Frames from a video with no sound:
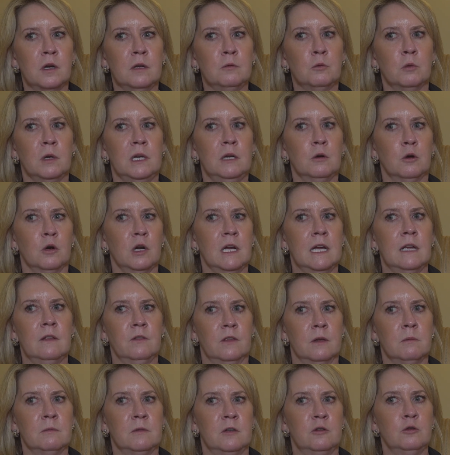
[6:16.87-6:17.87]
and
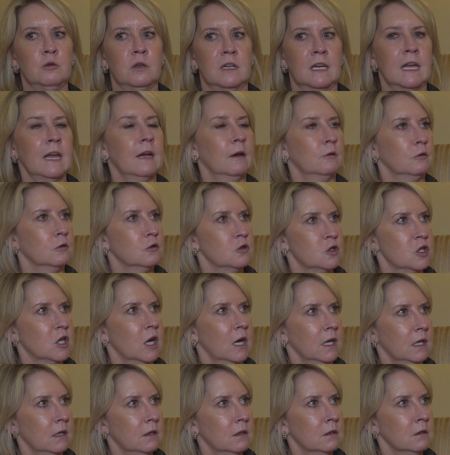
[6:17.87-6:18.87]
reorient them to a
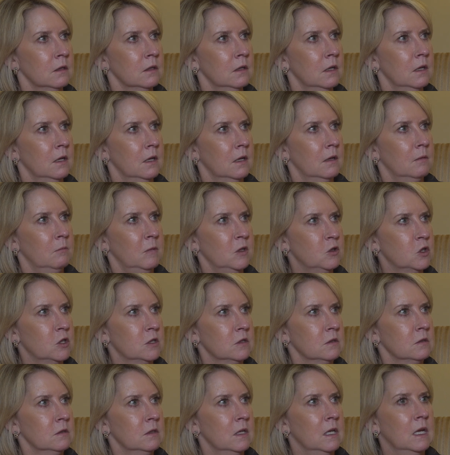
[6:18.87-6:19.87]
counter-China
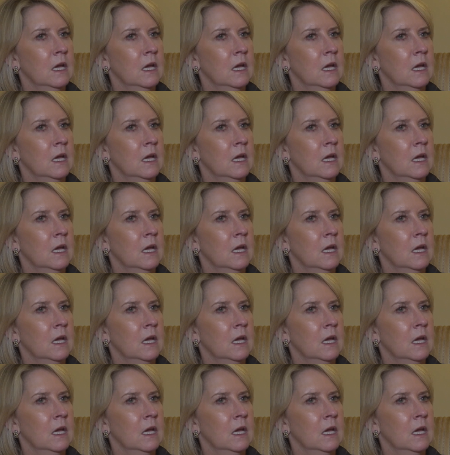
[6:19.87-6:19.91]
mission.